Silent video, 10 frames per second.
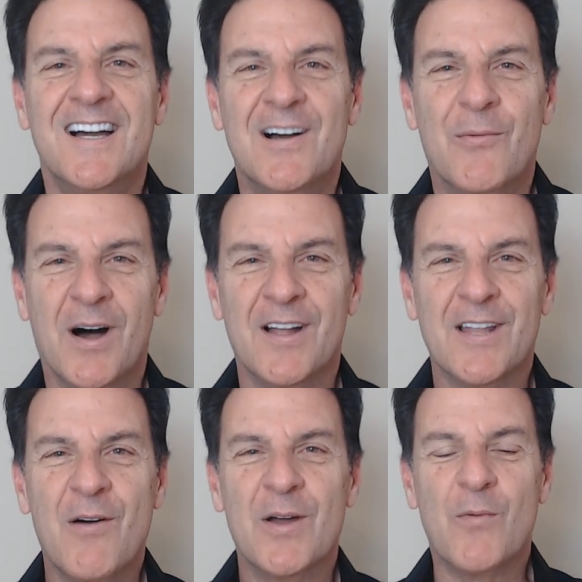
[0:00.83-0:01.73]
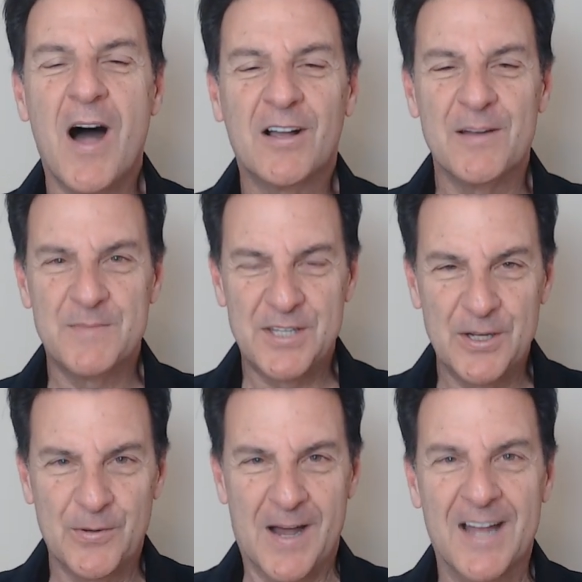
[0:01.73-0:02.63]
Well, hello and welcome
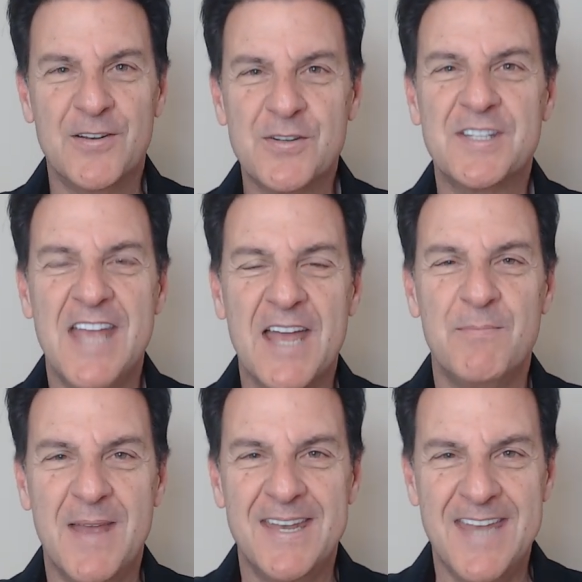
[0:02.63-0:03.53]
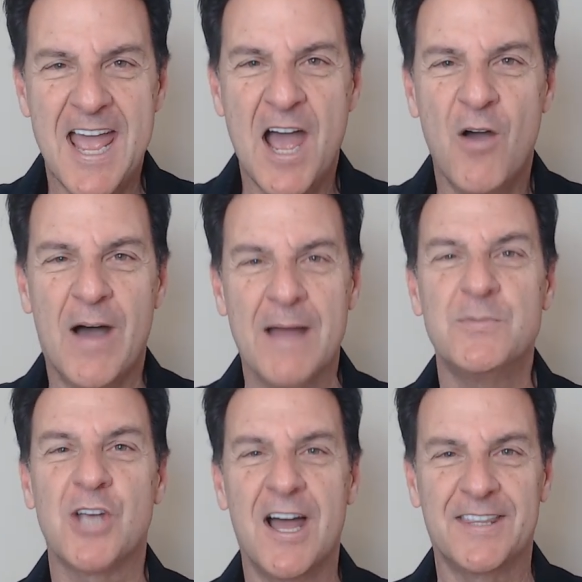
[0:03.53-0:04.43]
to Understand Men Now. I'm
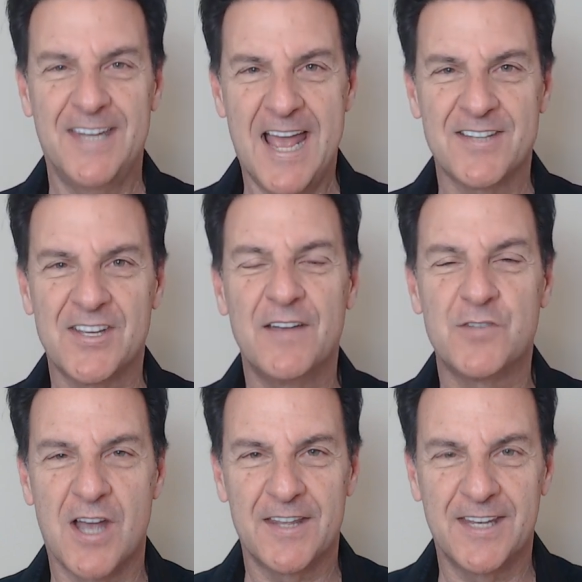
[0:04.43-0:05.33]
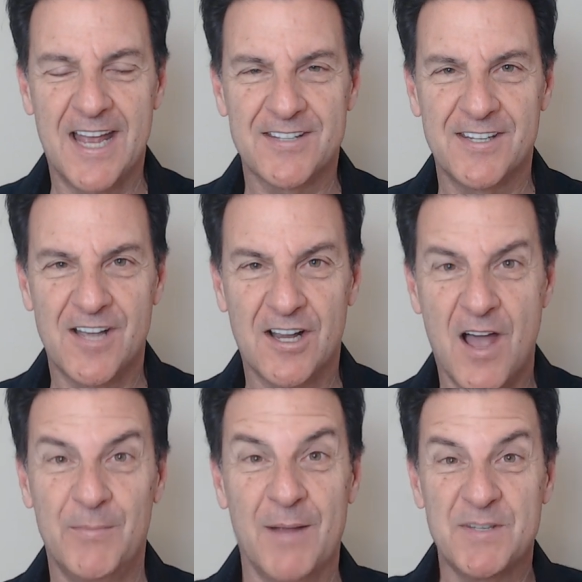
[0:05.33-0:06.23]
Jonathon Aslay of
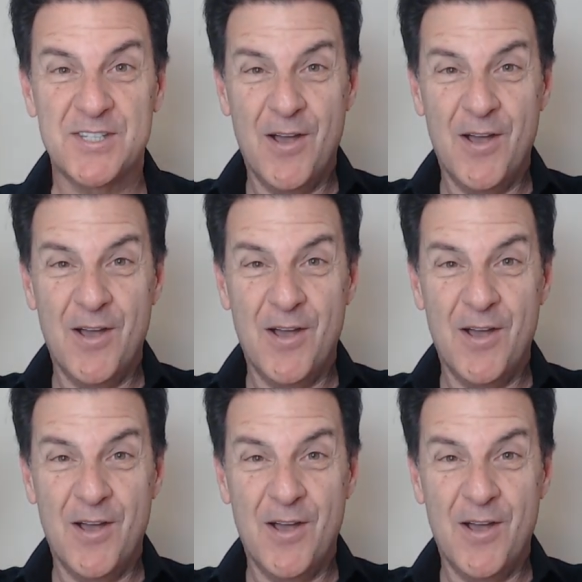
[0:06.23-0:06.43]
jonathonaslay.com, and I'm so